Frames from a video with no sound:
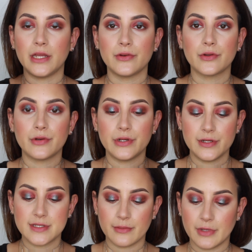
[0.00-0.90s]
inner
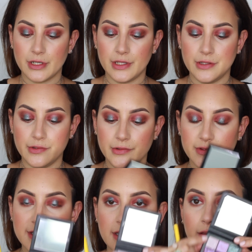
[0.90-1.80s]
corners, I'm going to
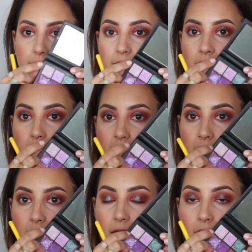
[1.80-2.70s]
use
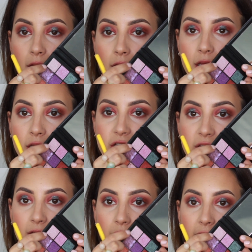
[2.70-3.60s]
the
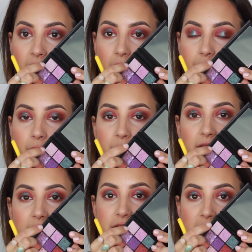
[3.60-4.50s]
shade over here from
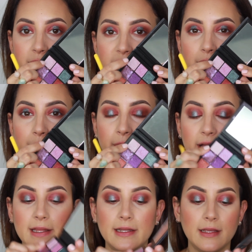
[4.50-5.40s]
the Gemstone
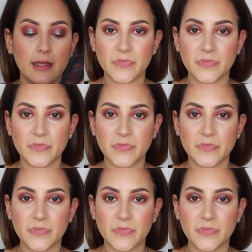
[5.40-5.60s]
palette,